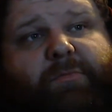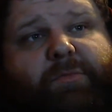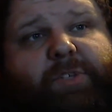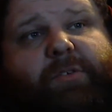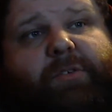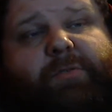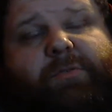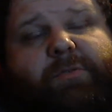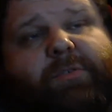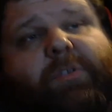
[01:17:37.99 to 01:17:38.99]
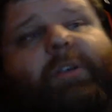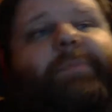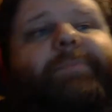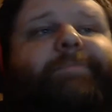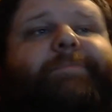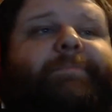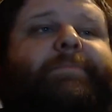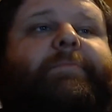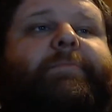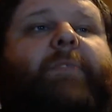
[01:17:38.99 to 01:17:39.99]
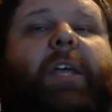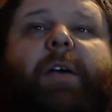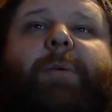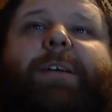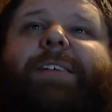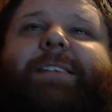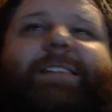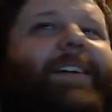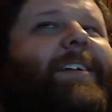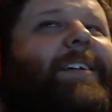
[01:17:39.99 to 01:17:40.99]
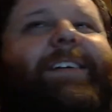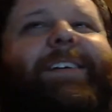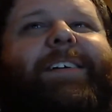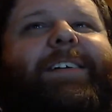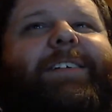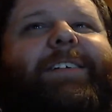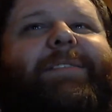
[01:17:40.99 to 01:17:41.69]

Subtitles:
So yeah, he didn't like 9, Kyle.